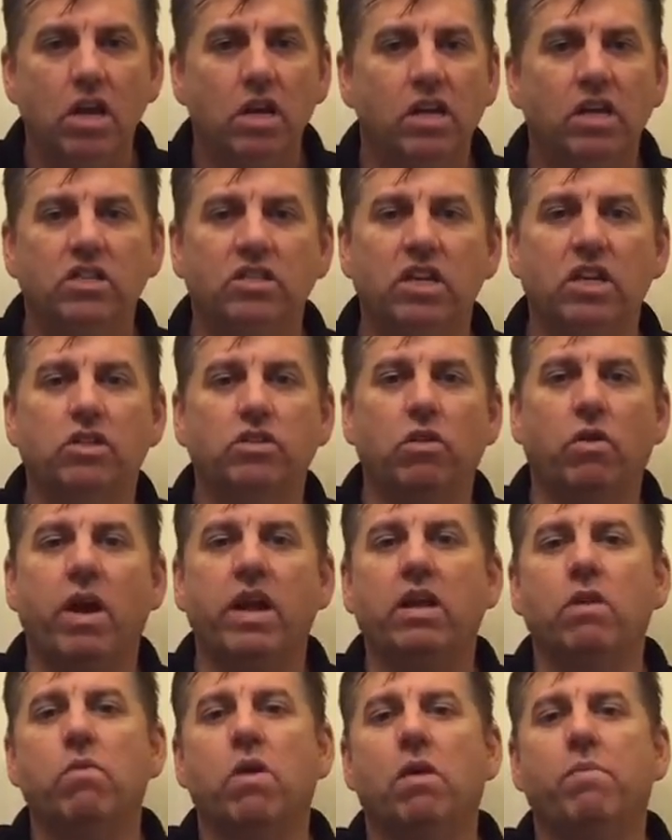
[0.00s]
You see, so
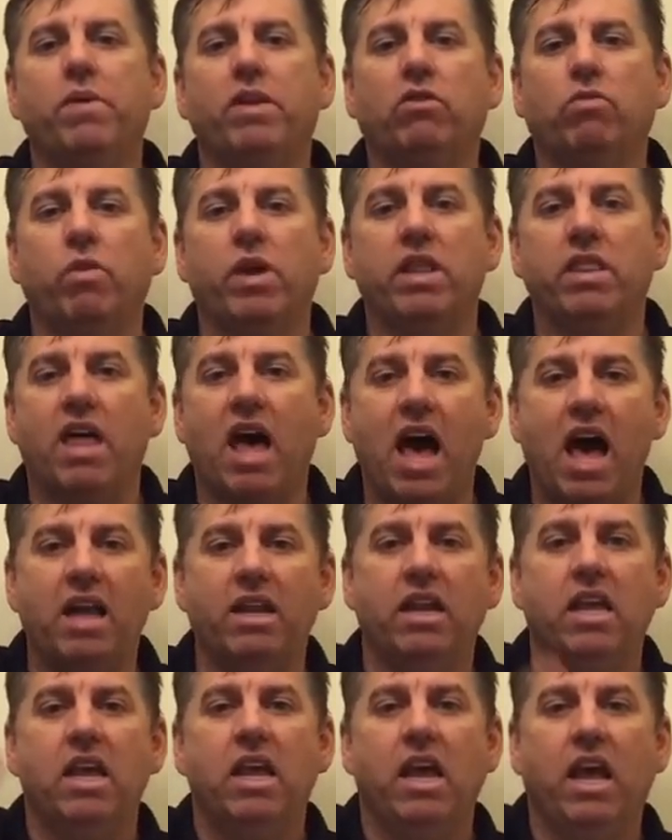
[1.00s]
anywhere between
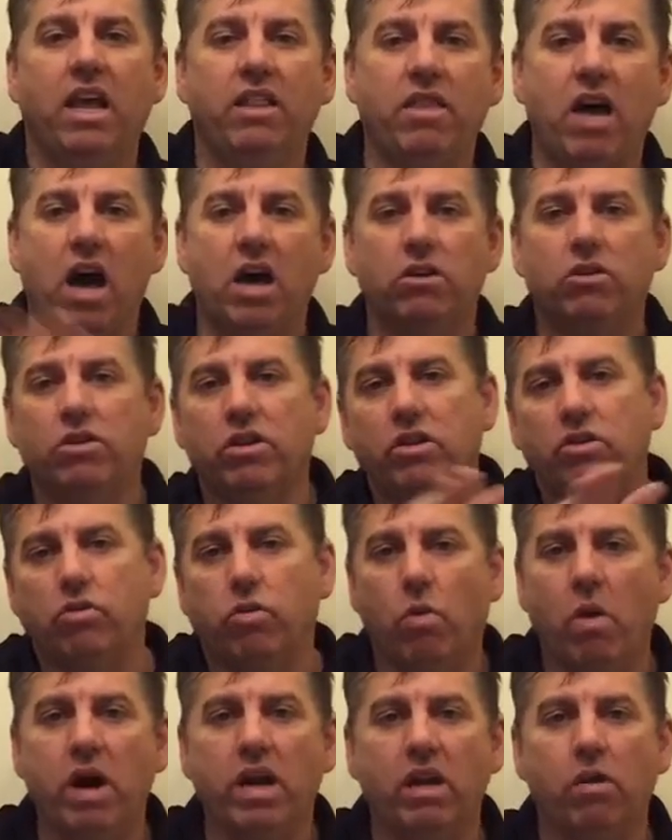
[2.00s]
that and the
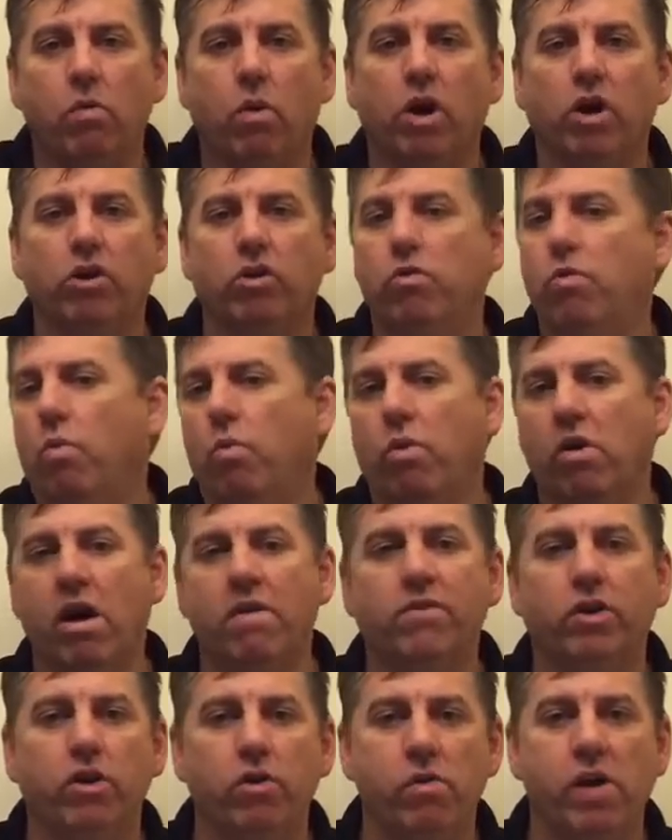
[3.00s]
120,
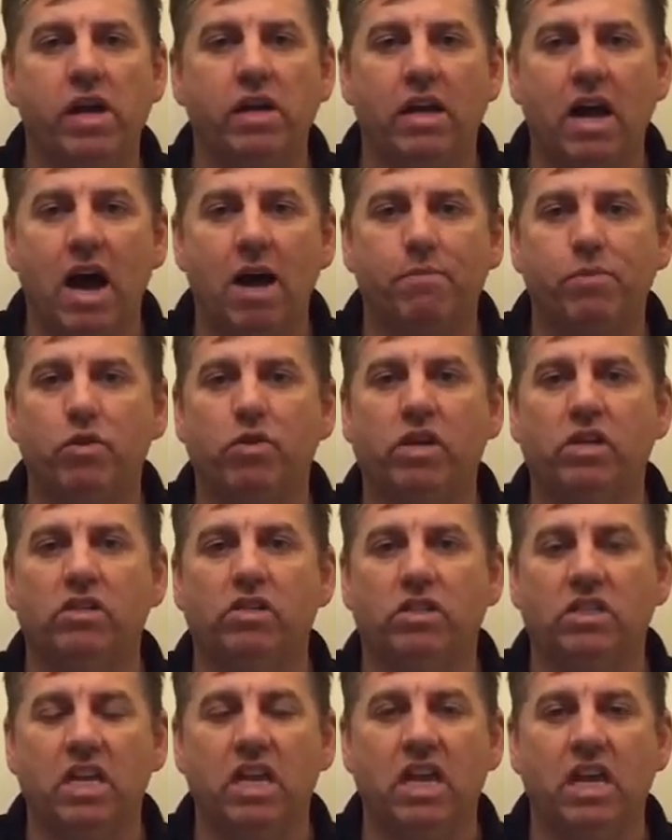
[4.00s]
wherever you end up, you can
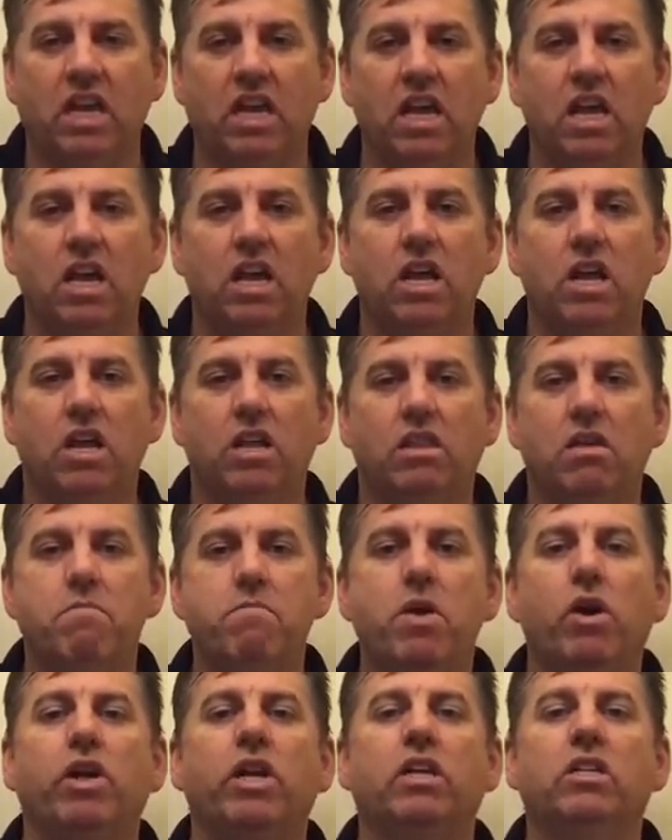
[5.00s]
see the
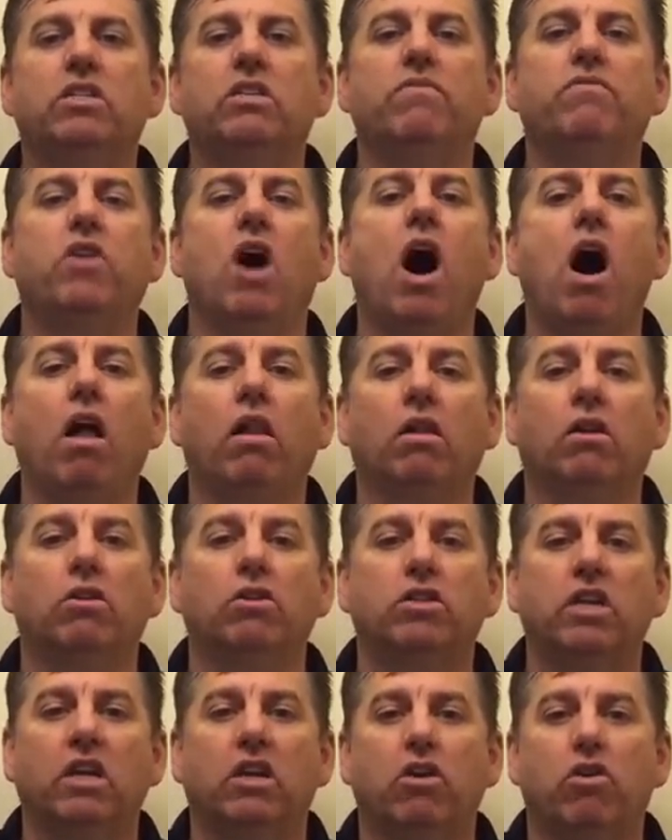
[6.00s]
millions of
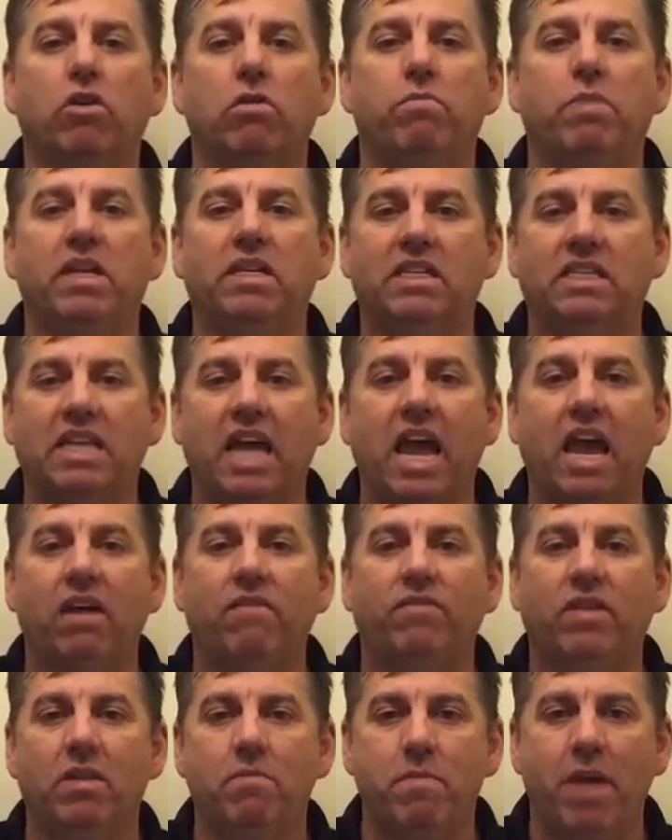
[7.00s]
dollars that could be
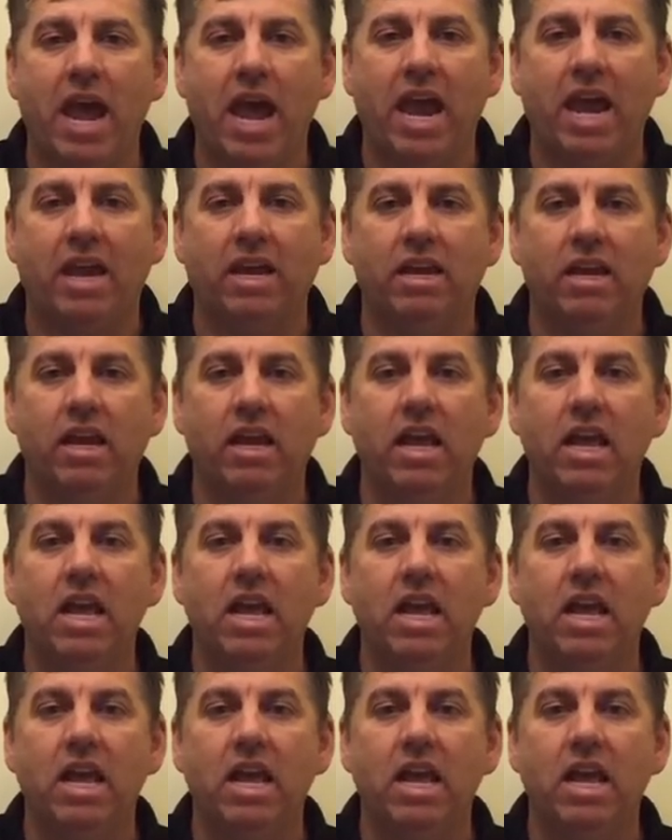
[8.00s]
saved and made.